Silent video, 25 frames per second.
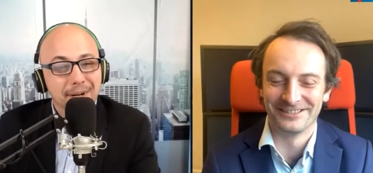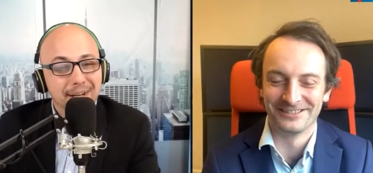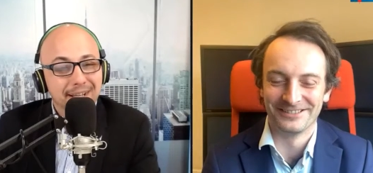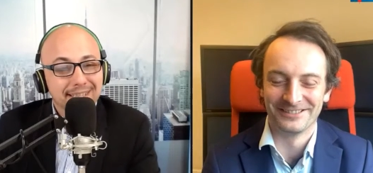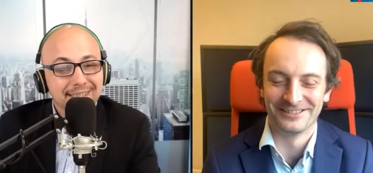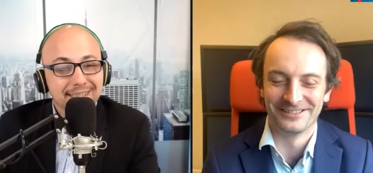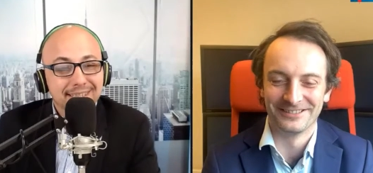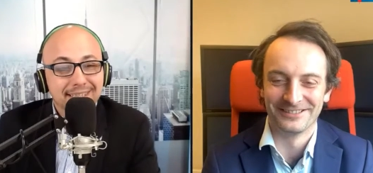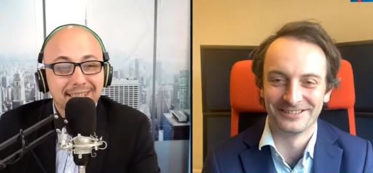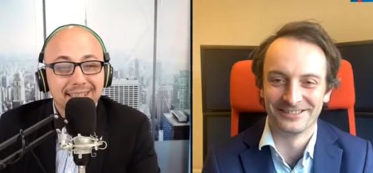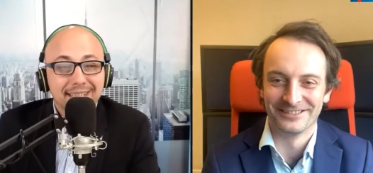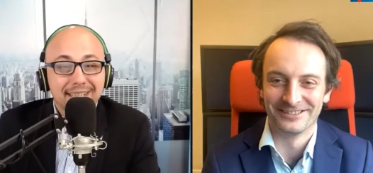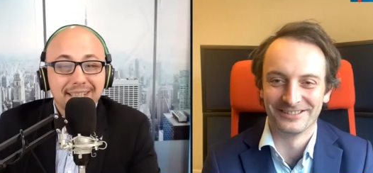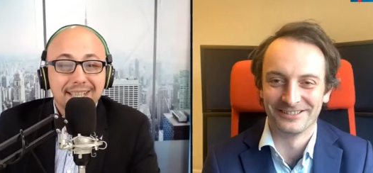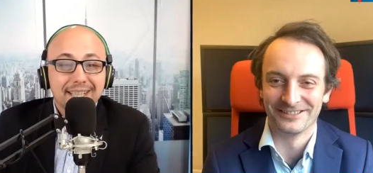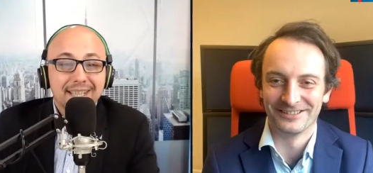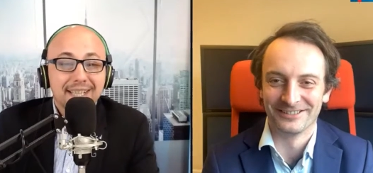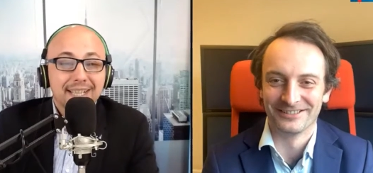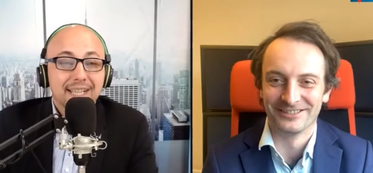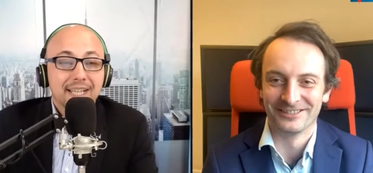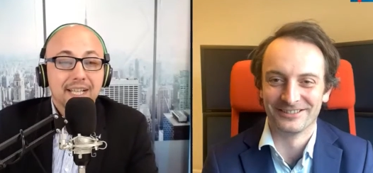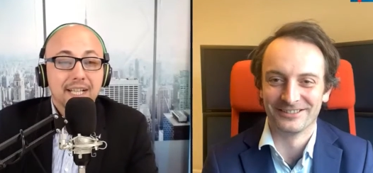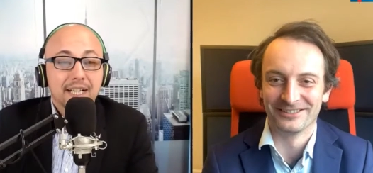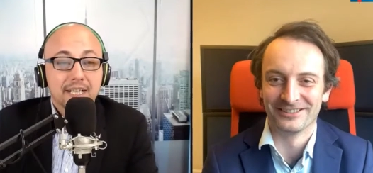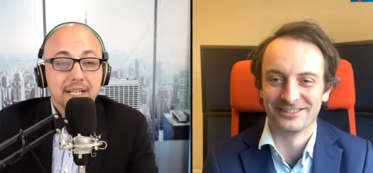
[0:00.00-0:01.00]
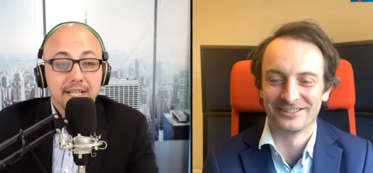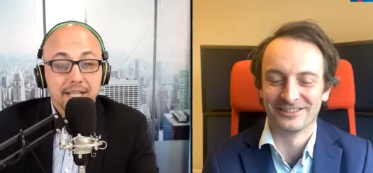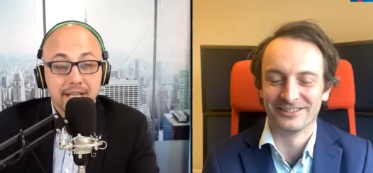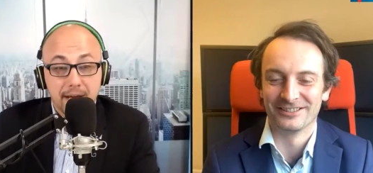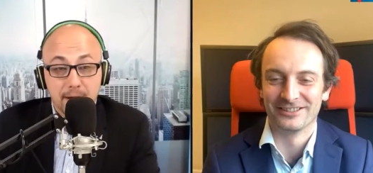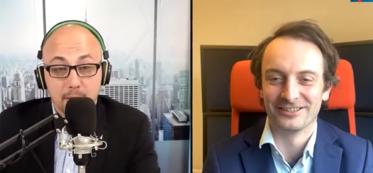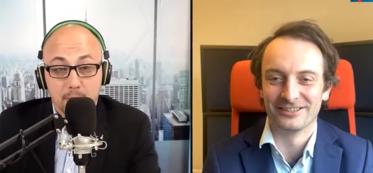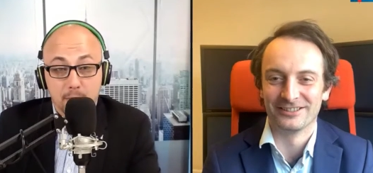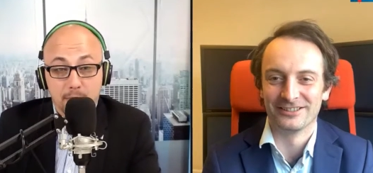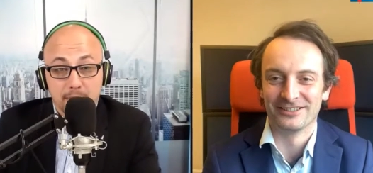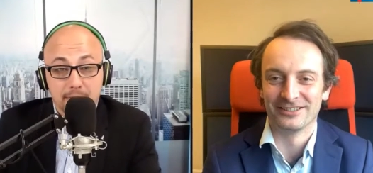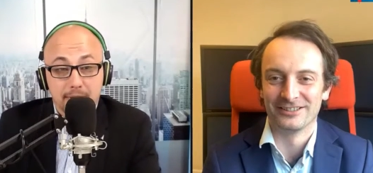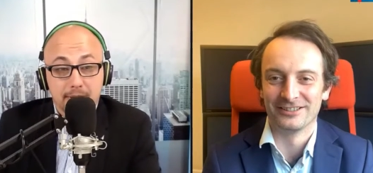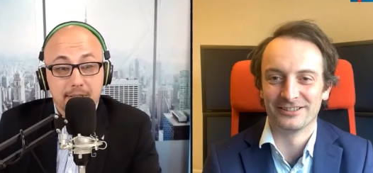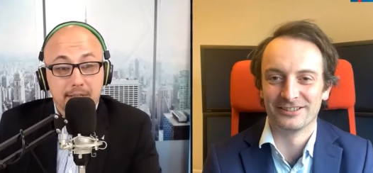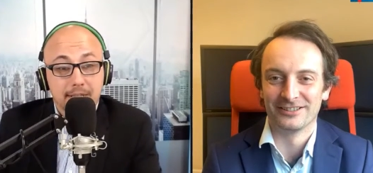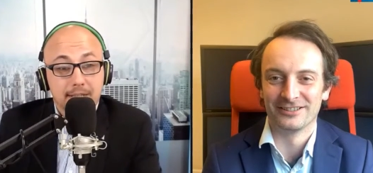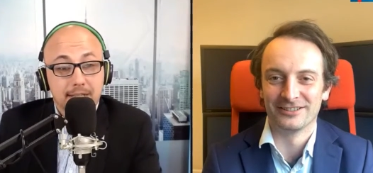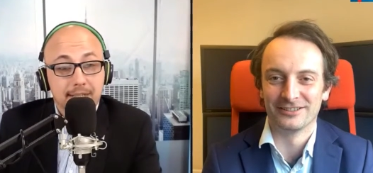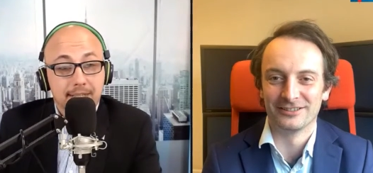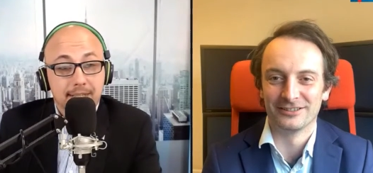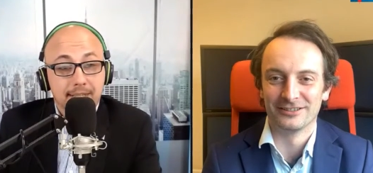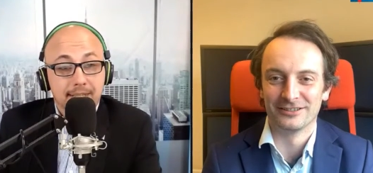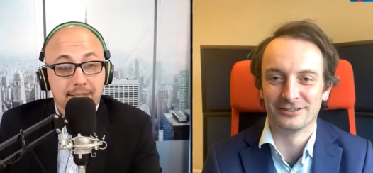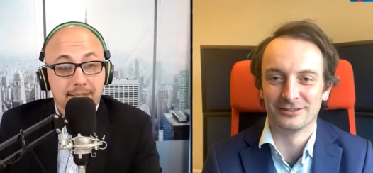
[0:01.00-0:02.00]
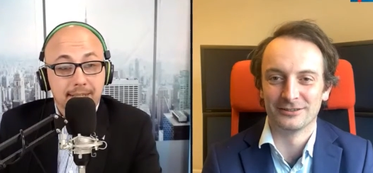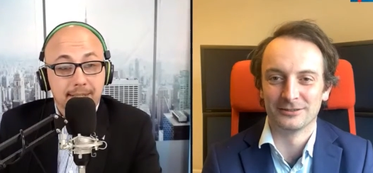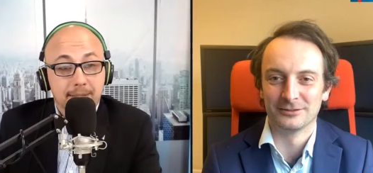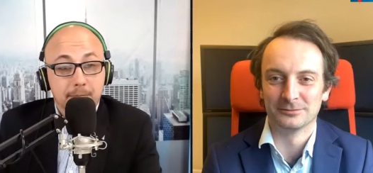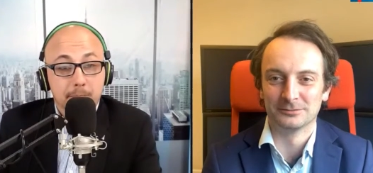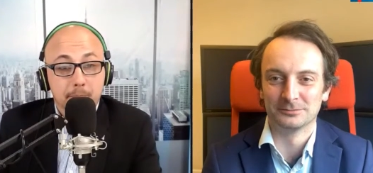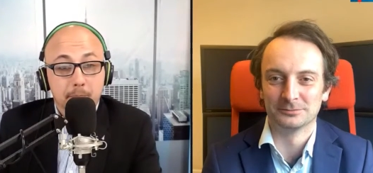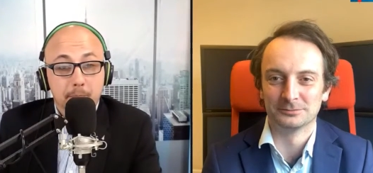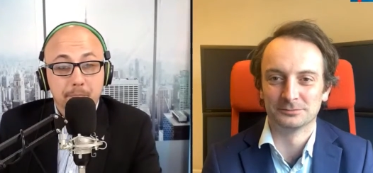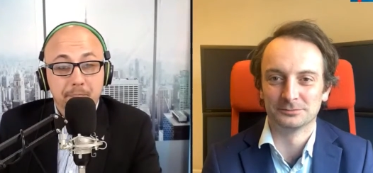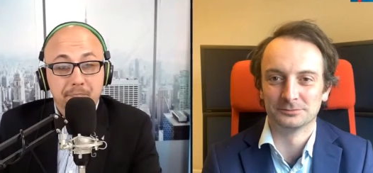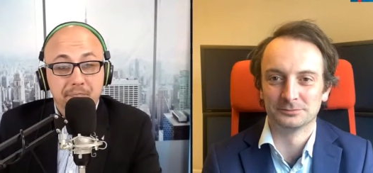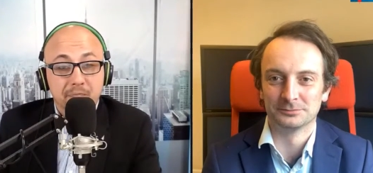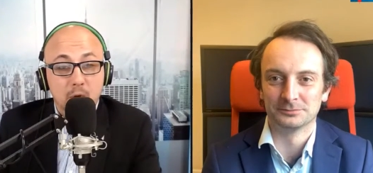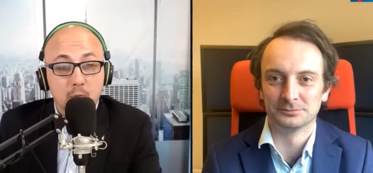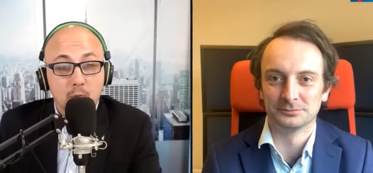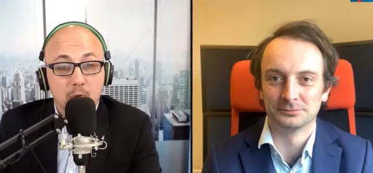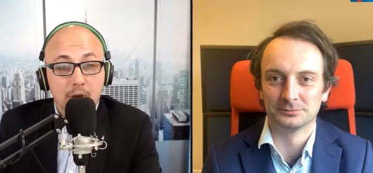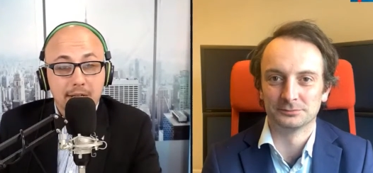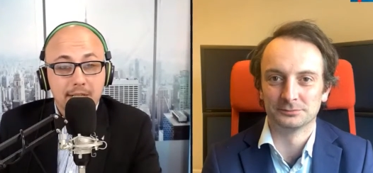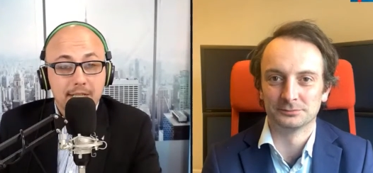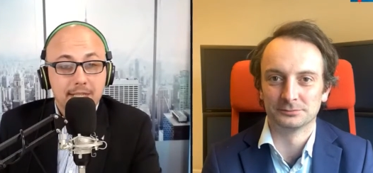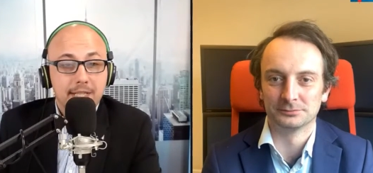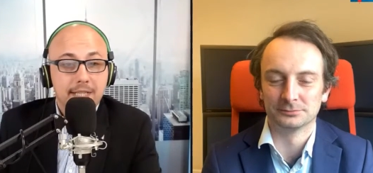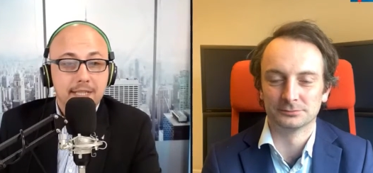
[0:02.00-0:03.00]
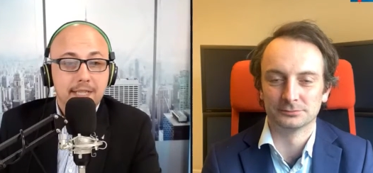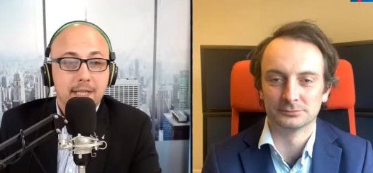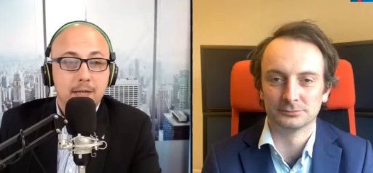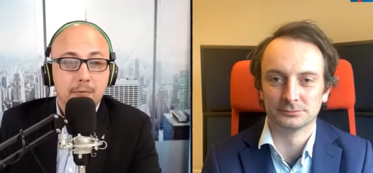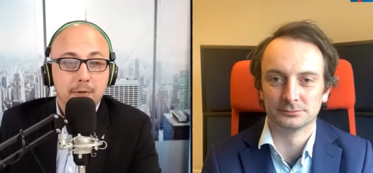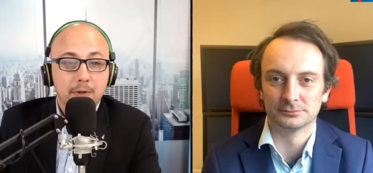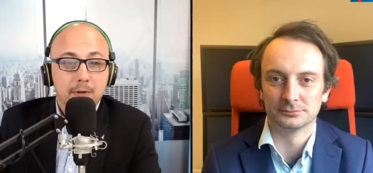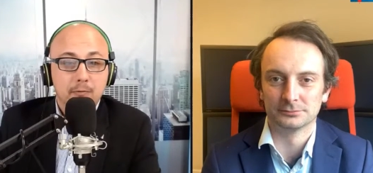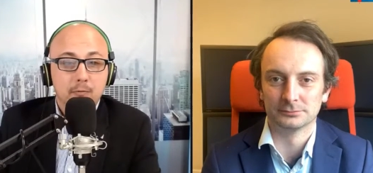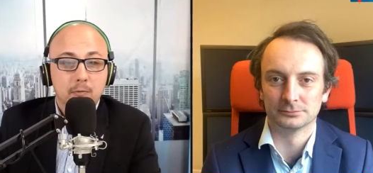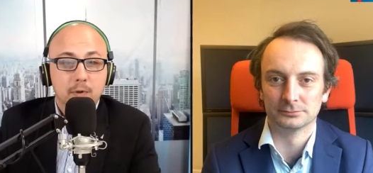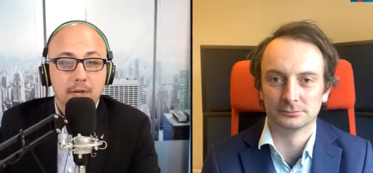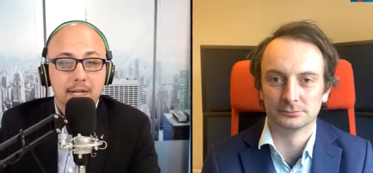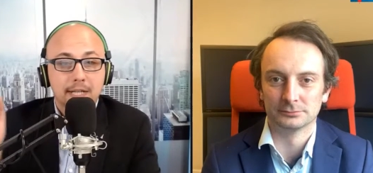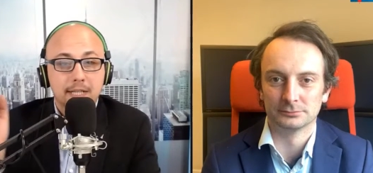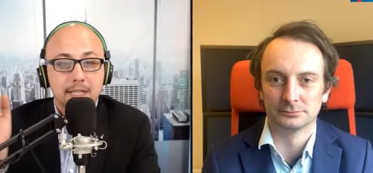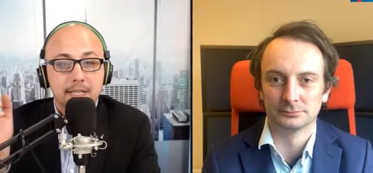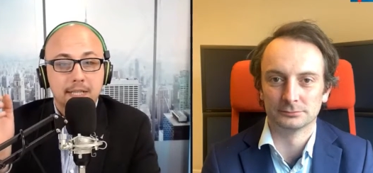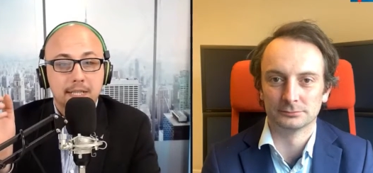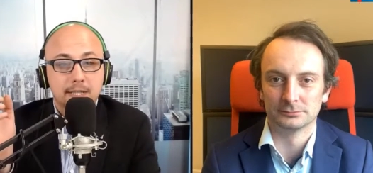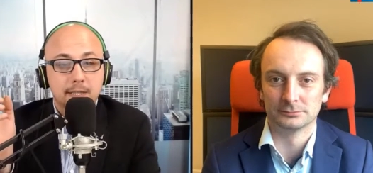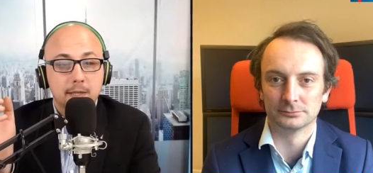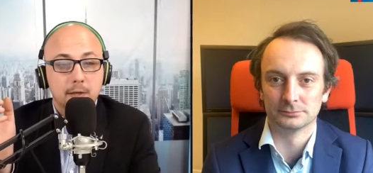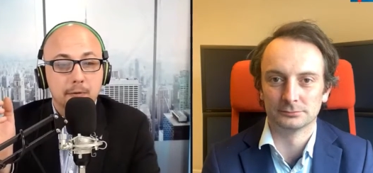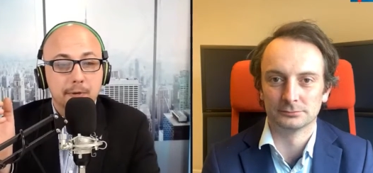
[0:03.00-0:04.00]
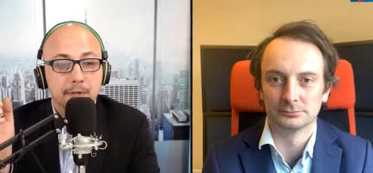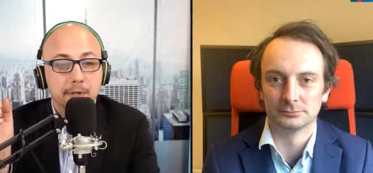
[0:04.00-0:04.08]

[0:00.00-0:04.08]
Speaker 1: right. Now, um, what else is going on? What else is